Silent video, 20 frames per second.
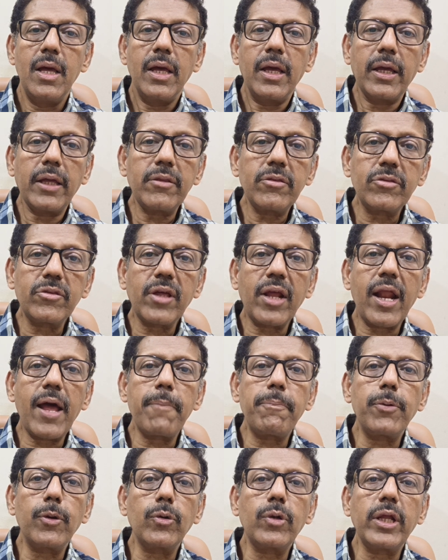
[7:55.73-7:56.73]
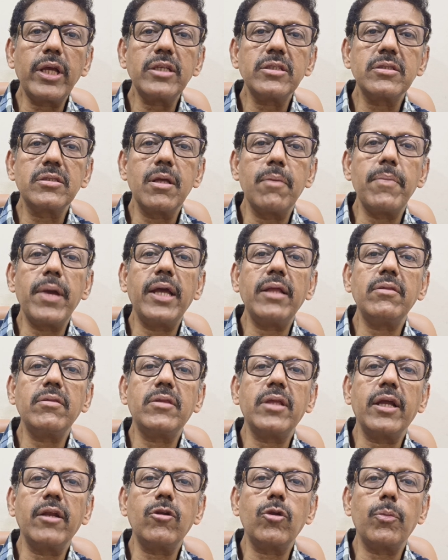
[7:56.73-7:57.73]
In therapeutics, the main
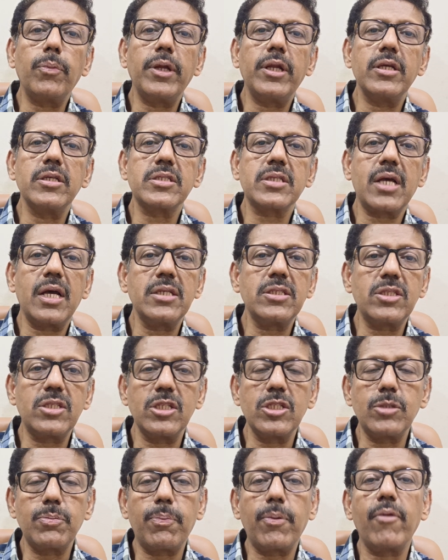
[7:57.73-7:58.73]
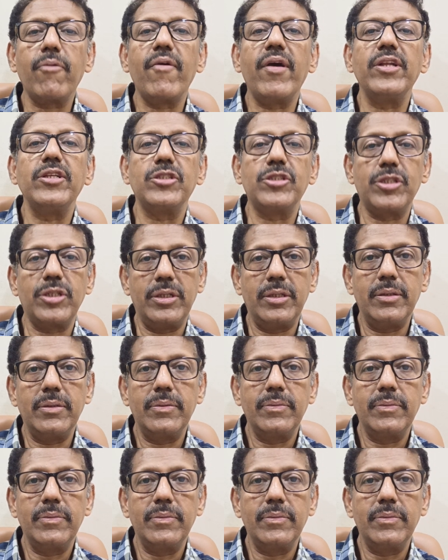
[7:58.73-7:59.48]
thing to be discussed is prevention.